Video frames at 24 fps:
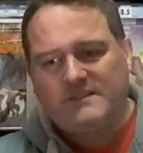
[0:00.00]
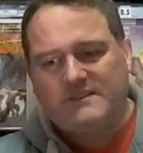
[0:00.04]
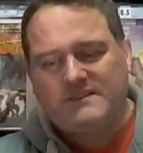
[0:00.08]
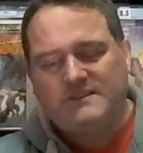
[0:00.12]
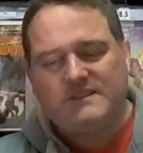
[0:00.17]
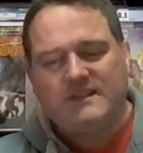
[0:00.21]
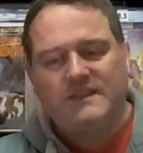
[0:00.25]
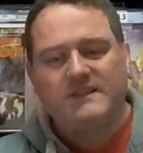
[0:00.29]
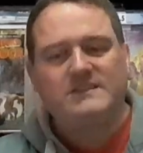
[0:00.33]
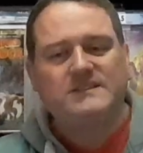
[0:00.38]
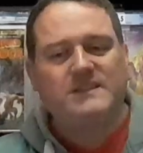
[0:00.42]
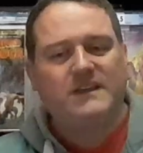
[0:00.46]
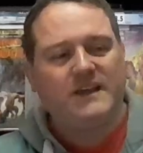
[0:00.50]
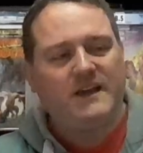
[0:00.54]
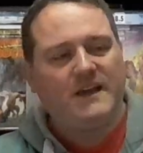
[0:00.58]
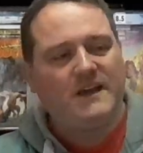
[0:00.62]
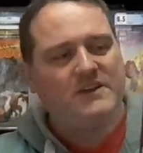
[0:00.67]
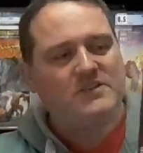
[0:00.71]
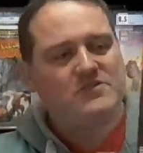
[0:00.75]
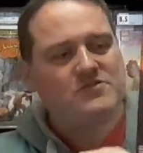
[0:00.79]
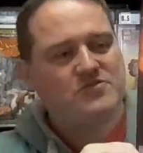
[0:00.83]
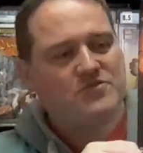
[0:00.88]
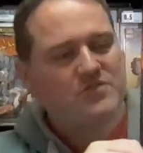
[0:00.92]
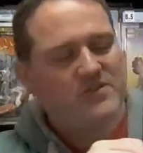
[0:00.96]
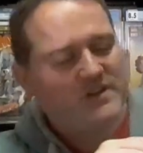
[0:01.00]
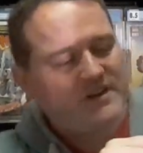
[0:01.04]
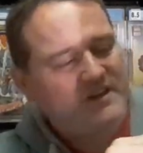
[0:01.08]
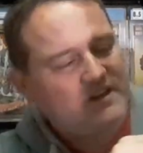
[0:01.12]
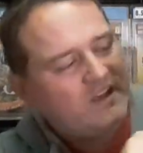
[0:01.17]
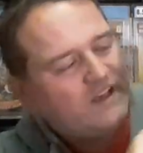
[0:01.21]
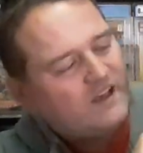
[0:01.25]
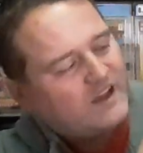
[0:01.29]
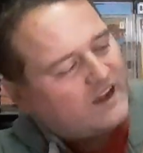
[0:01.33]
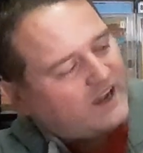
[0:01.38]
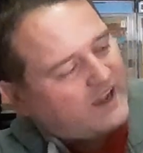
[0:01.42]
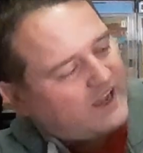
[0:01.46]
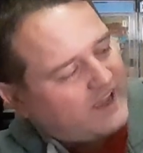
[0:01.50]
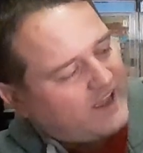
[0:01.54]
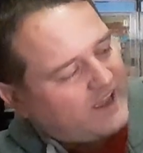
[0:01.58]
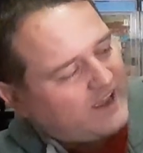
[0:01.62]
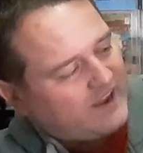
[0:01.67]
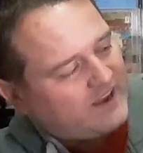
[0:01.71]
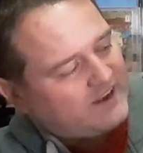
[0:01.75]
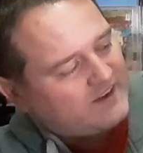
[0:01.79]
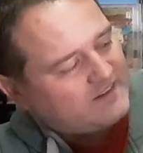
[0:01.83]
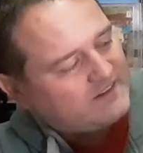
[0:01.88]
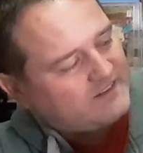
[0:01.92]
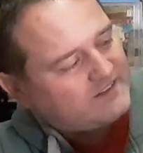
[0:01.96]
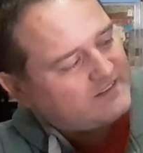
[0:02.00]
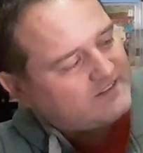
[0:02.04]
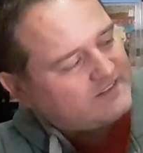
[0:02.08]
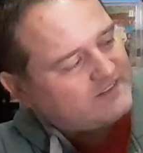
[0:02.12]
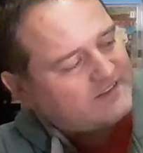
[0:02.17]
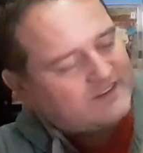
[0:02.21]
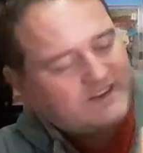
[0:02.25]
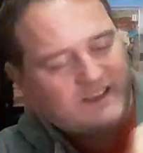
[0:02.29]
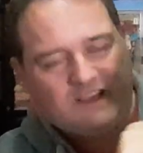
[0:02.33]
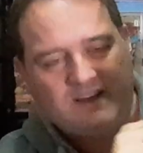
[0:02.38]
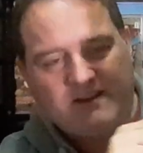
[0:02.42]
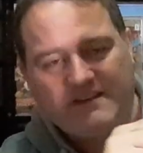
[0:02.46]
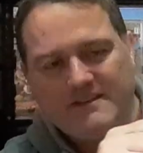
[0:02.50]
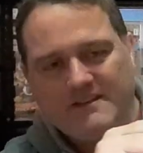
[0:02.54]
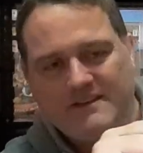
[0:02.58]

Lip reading: DC history, and yeah,